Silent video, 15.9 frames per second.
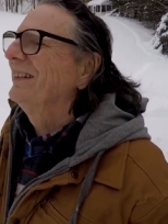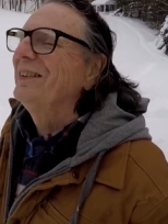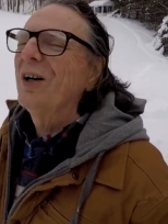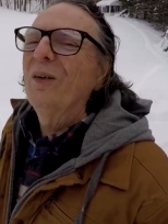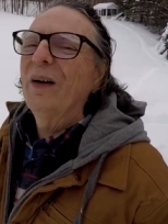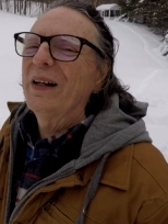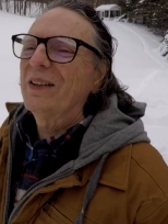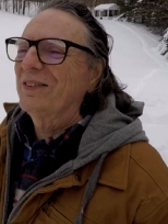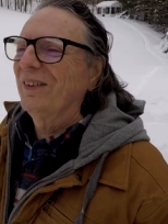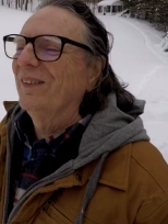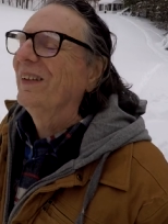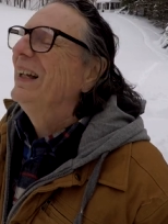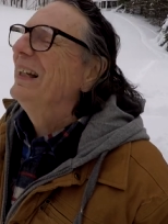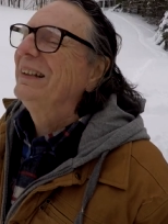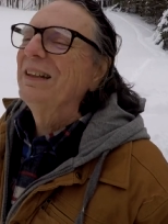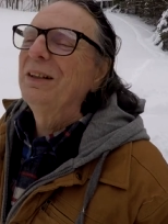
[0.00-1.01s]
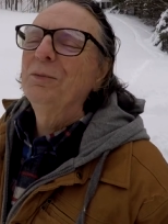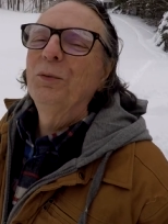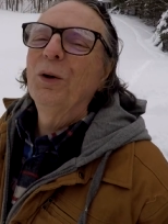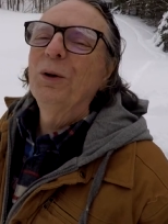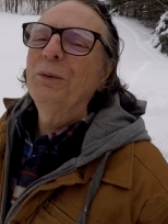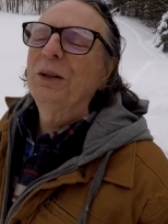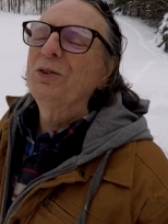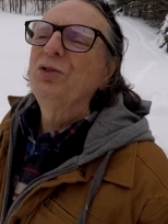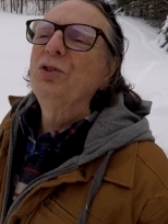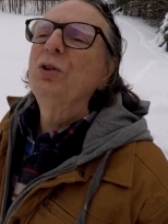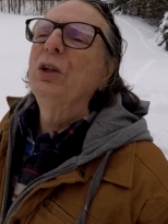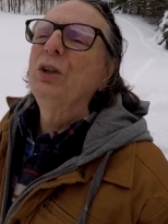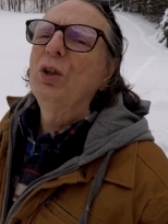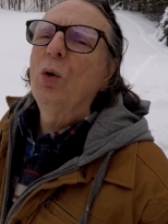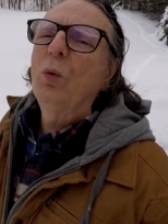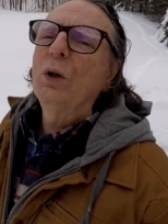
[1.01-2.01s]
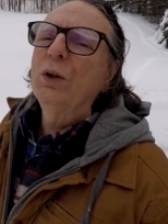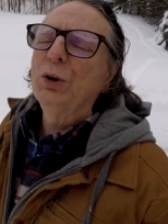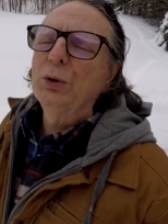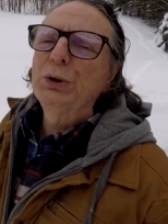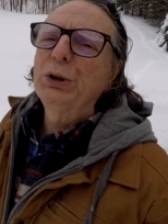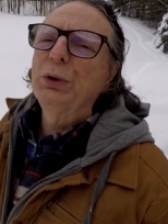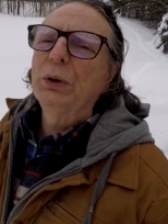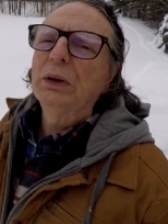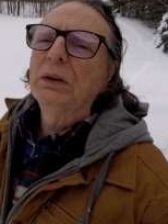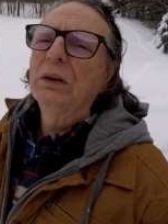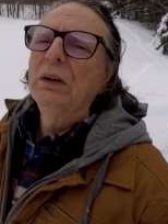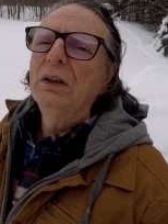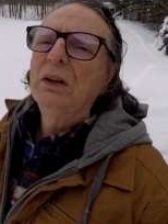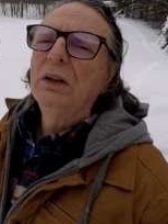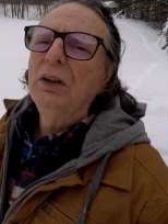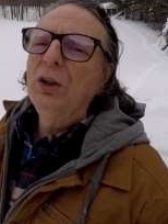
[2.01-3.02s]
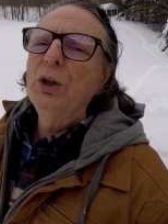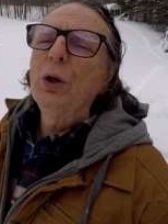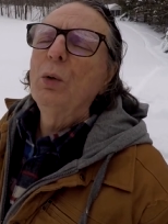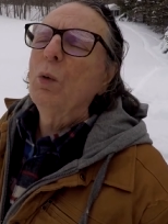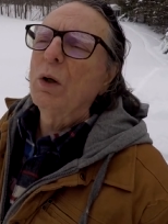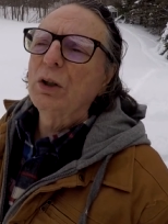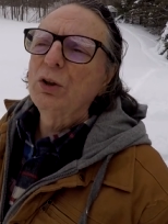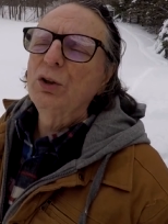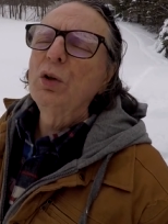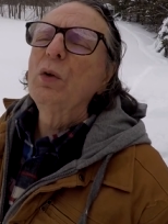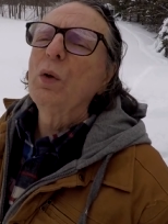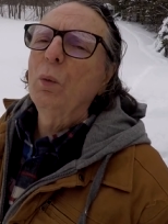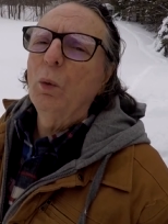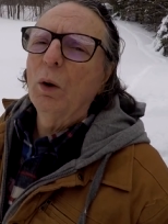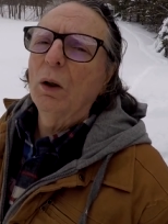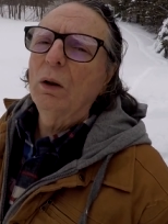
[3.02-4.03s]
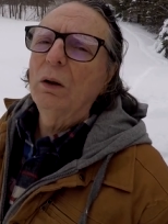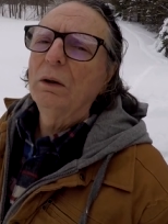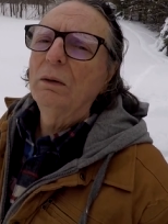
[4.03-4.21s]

no, asshole. It didn't work because you didn't know what you're doing. You didn't want to do the work.